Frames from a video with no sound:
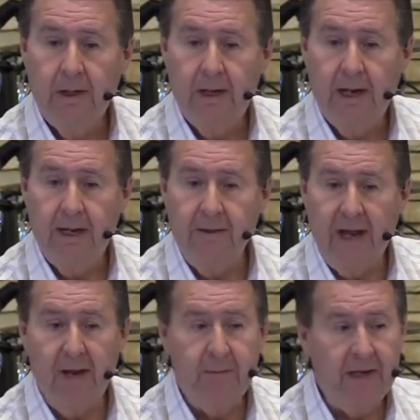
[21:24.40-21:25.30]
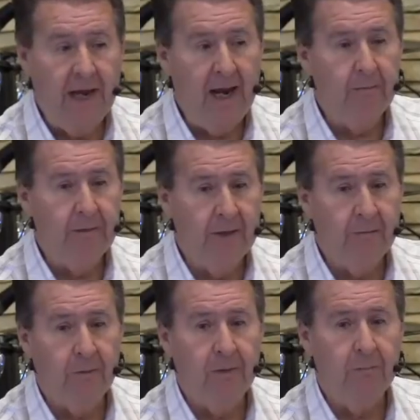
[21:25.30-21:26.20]
And they became
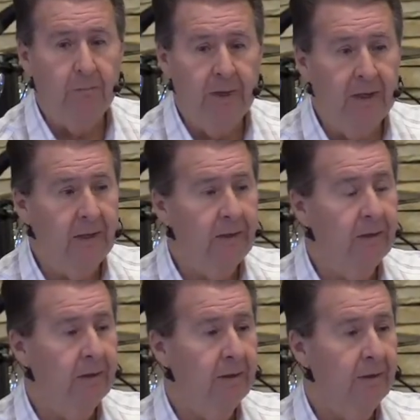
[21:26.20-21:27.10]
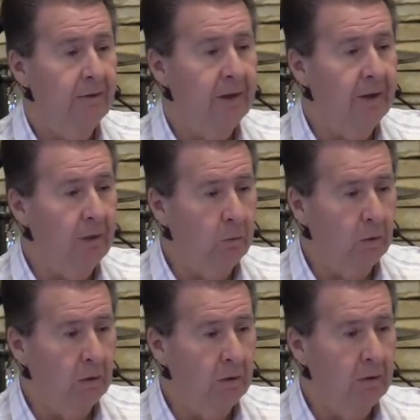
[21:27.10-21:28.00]
different men than they
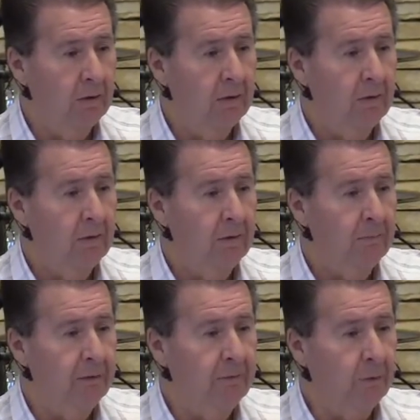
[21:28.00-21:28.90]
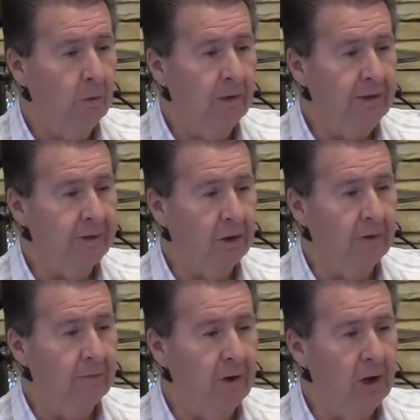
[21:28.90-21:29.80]
were before they
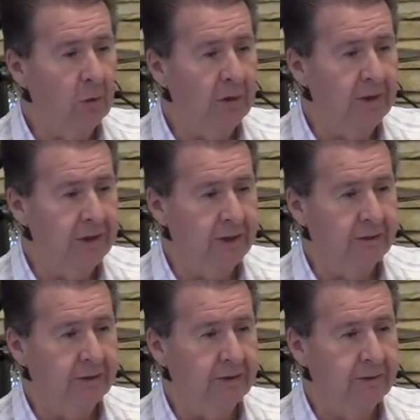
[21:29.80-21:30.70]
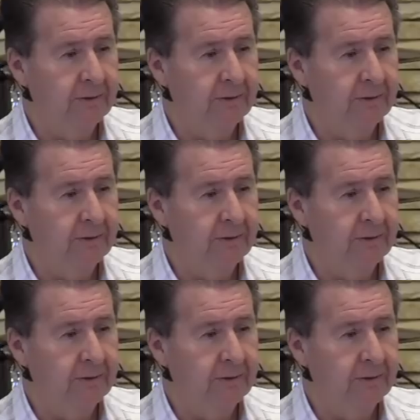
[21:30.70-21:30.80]
started following Jesus.